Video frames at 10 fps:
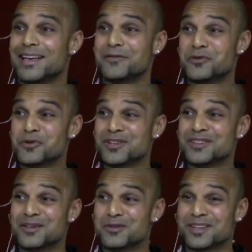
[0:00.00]
if you
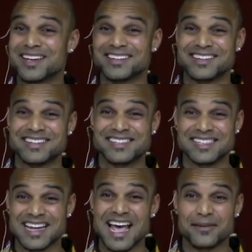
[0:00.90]
continue to get
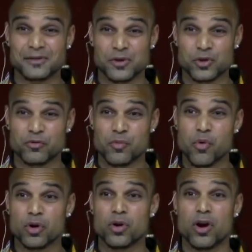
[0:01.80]
D's and F's on your report